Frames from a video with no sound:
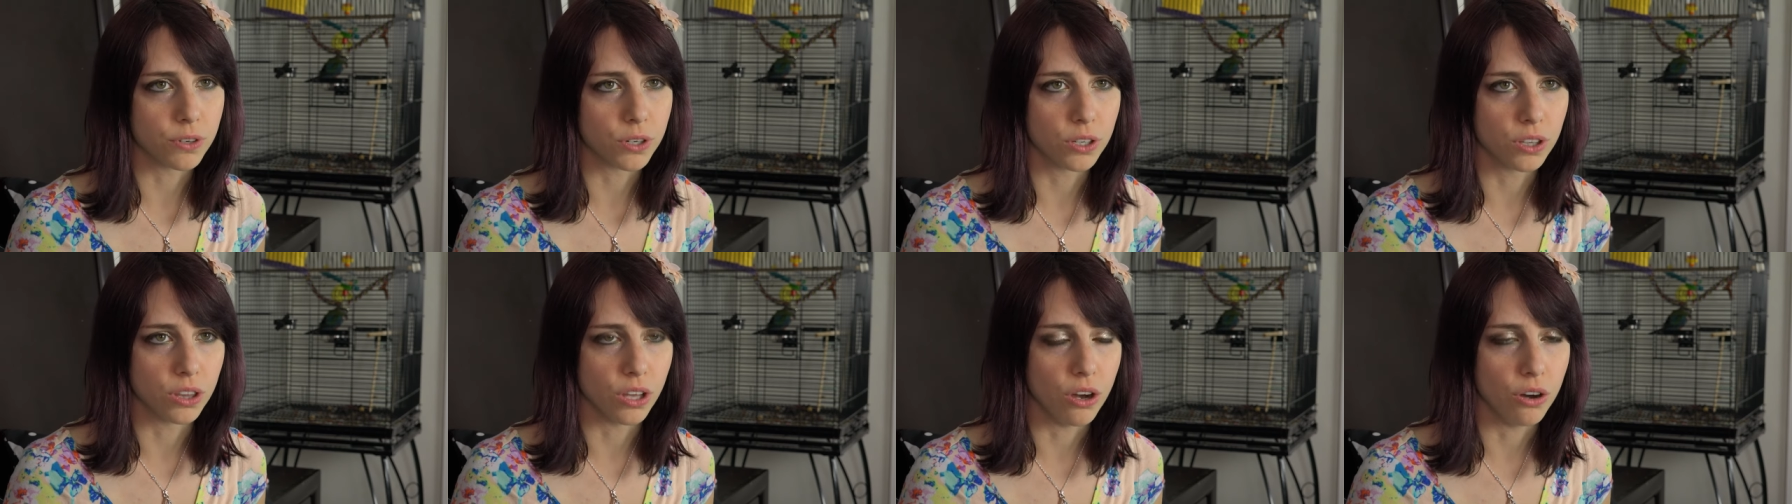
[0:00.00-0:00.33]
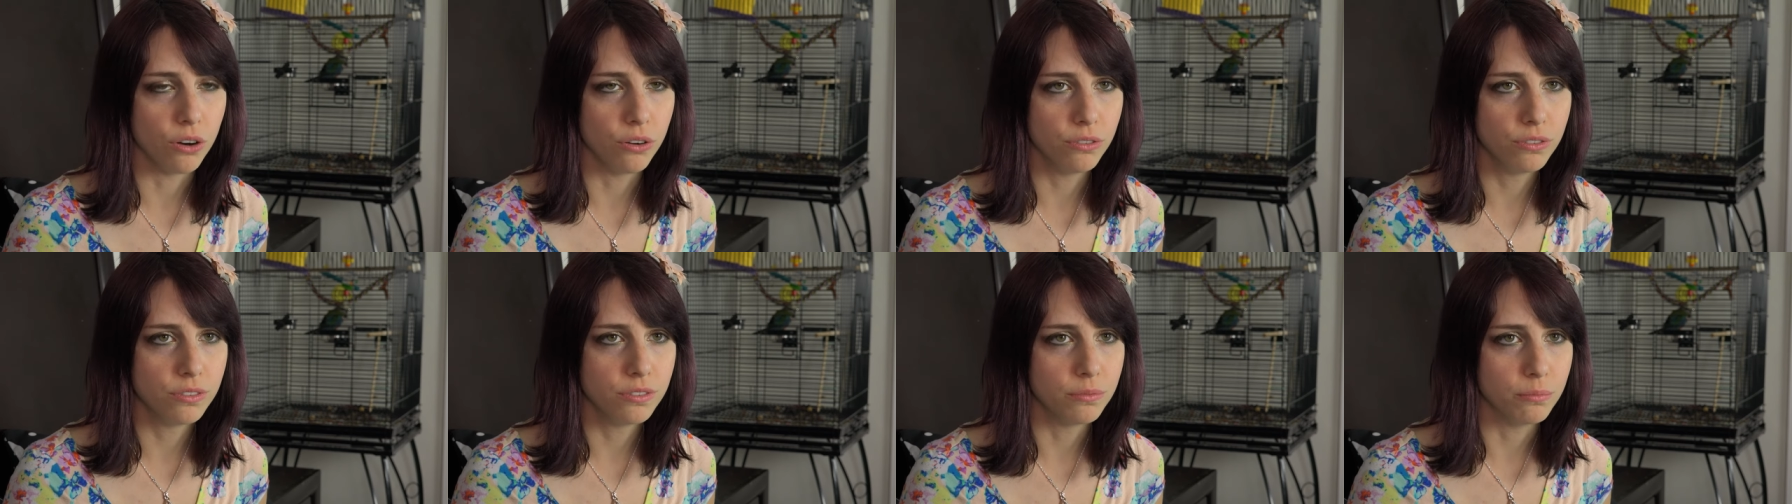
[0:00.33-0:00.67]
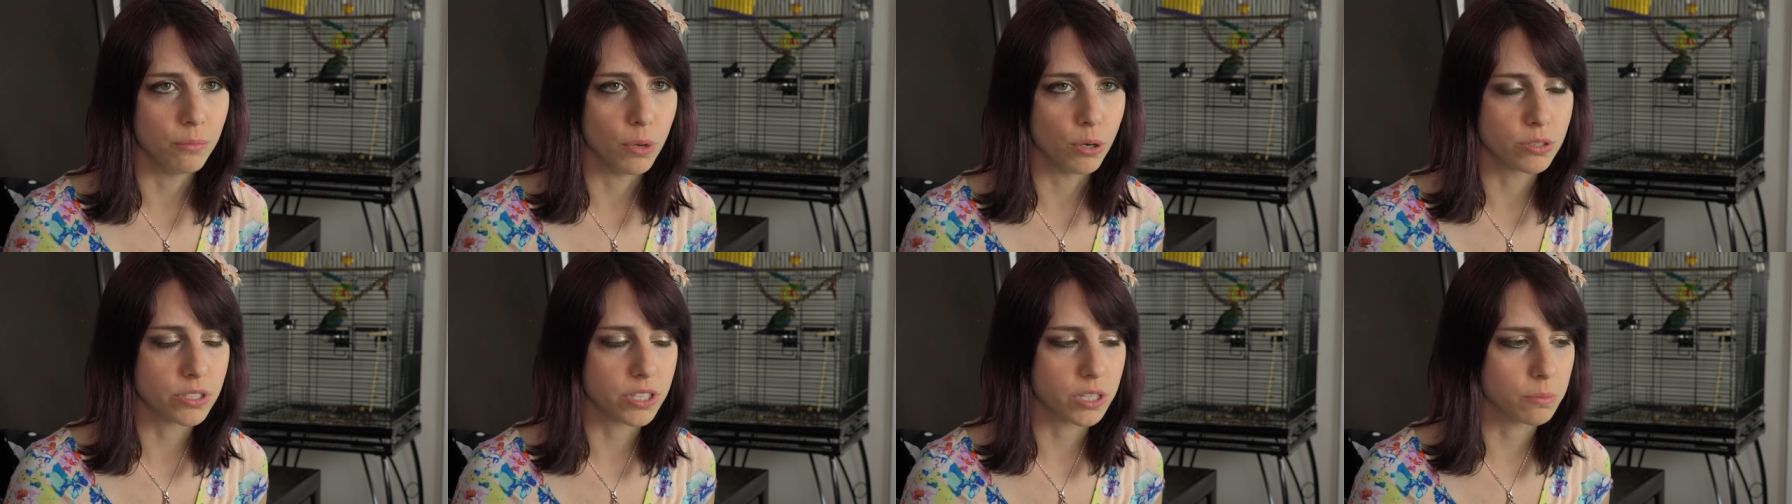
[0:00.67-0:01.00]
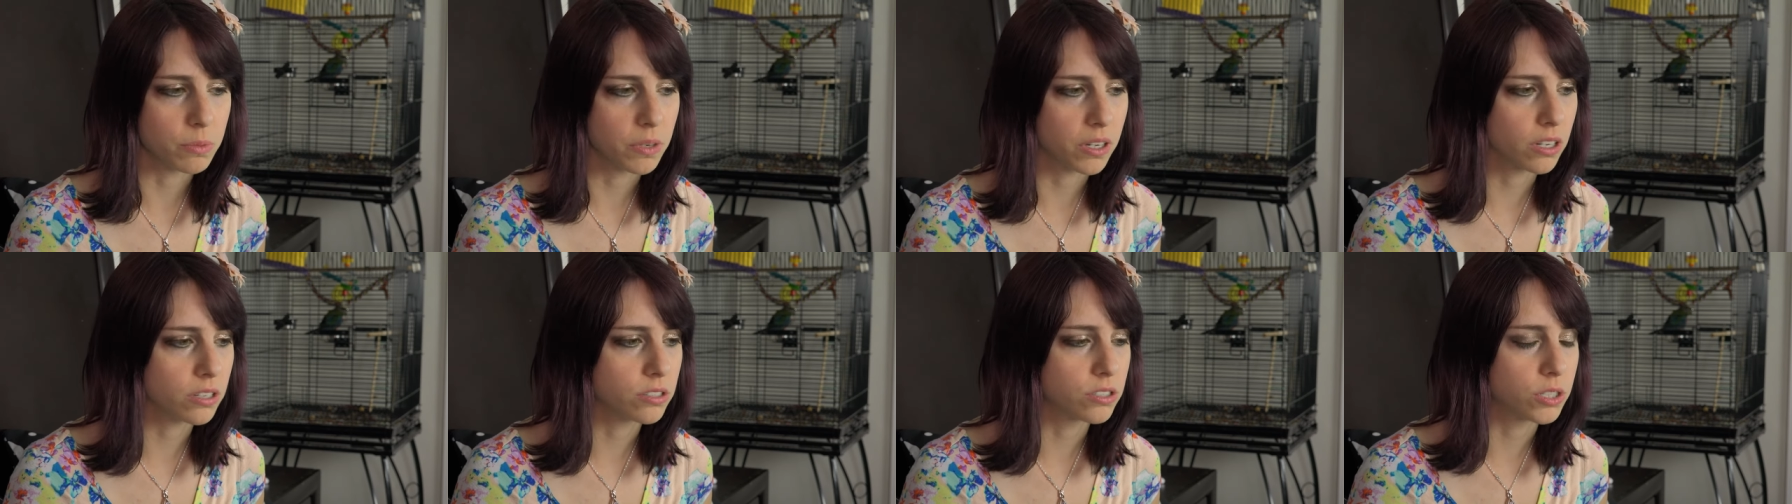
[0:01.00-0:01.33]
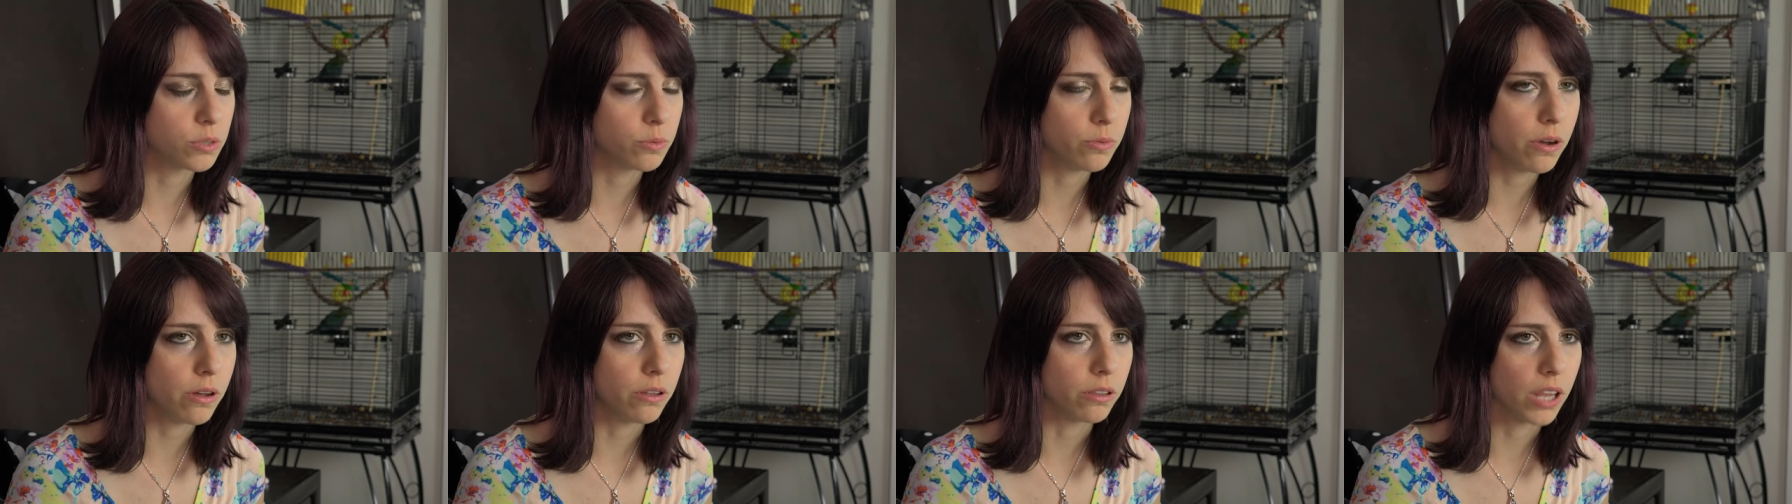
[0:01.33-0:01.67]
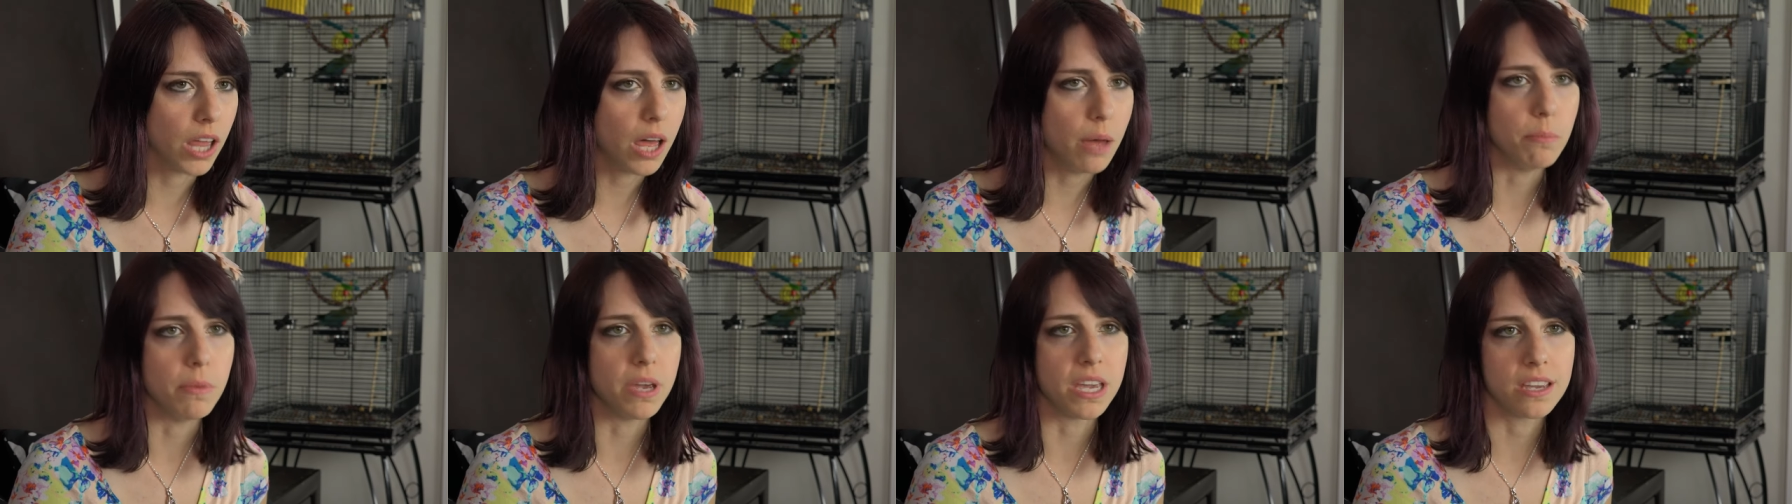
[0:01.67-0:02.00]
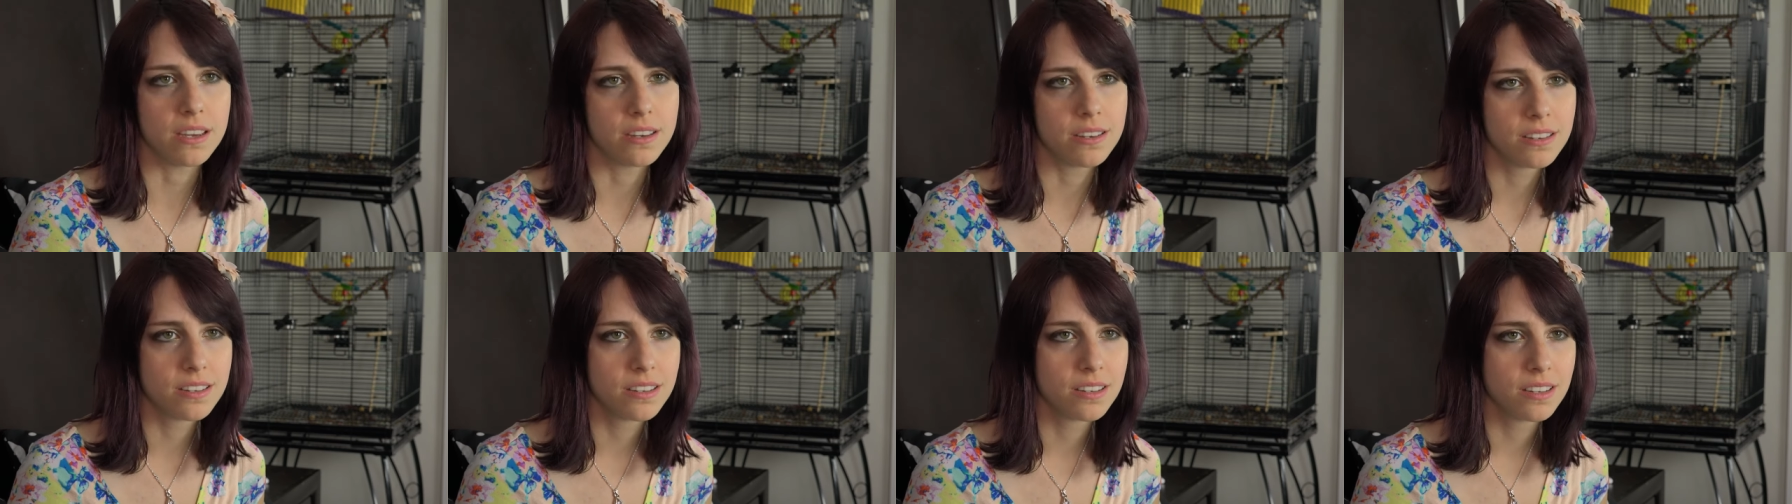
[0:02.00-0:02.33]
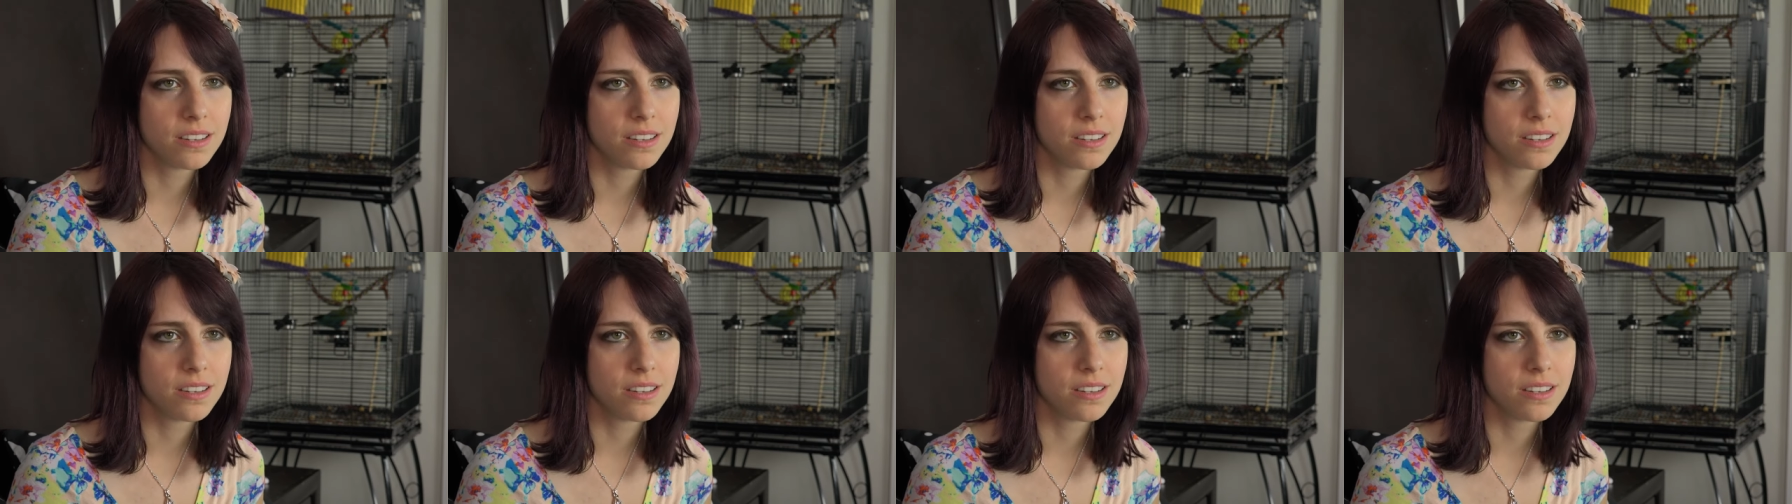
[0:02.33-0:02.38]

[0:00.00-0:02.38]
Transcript: her alone, mostly because she won't let me.